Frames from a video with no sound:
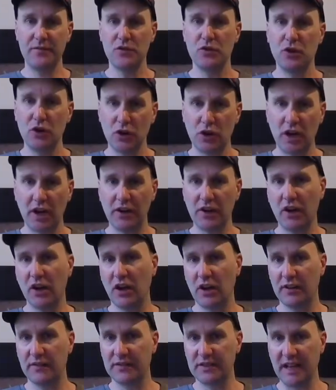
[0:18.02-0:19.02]
you look at a
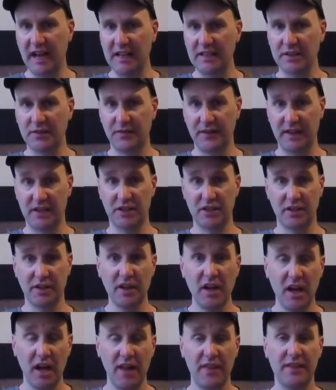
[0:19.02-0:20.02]
lot of science fiction,
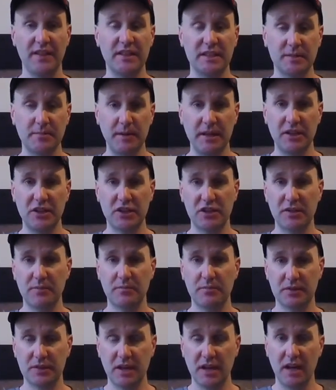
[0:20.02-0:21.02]
the
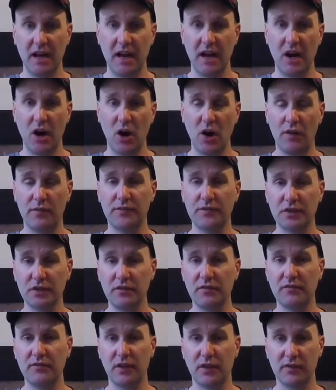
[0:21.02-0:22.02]
spaceships often
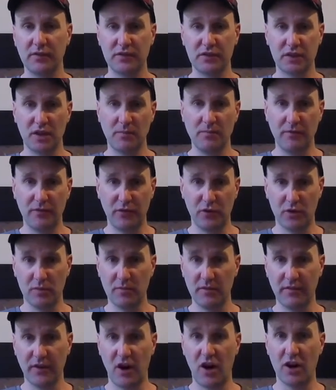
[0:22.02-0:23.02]
involve some
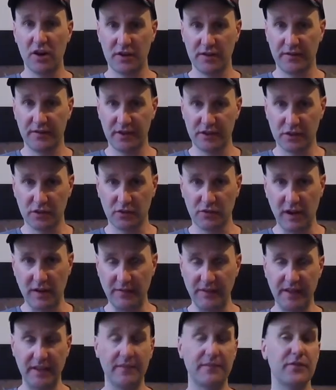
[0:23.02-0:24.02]
form of artificial
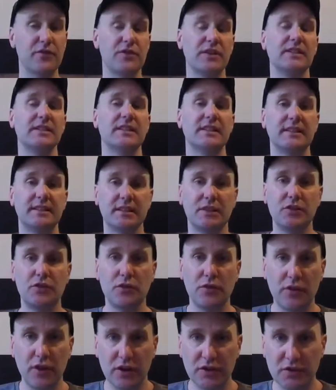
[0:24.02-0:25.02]
gravity. For instance, in
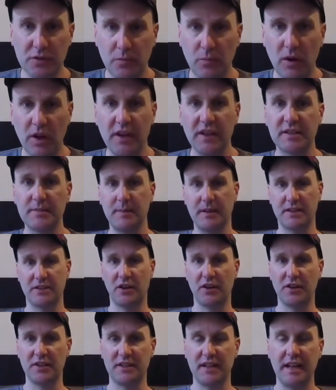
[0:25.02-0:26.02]
2001, A Space
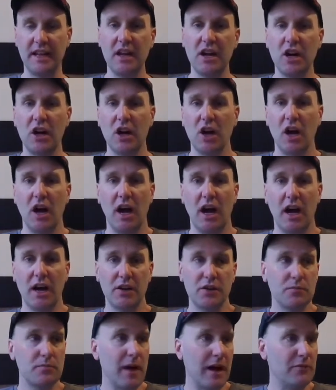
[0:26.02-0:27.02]
Odyssey,
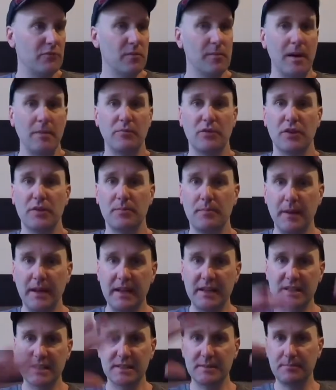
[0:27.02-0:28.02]
you might remember the
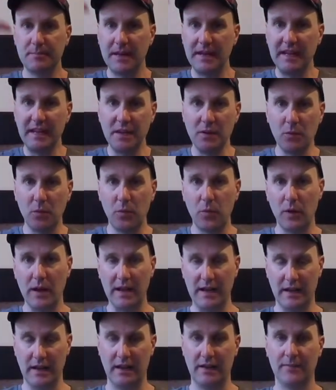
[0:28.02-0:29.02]
big spinning
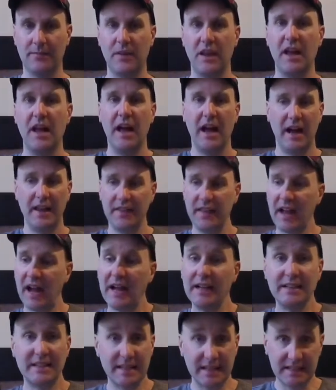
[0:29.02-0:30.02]
wheel. And the
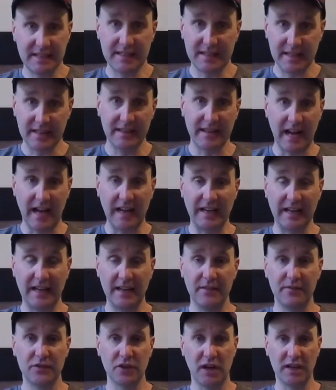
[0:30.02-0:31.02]
idea is that that
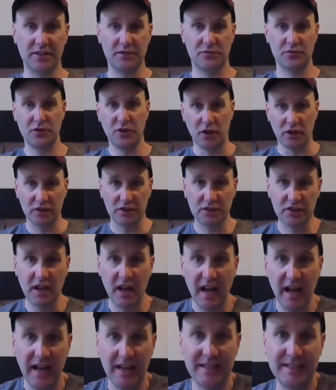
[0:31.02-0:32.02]
gives astronauts
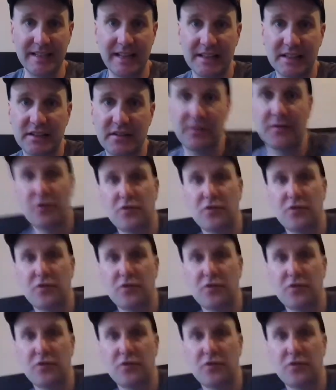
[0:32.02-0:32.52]
a sense of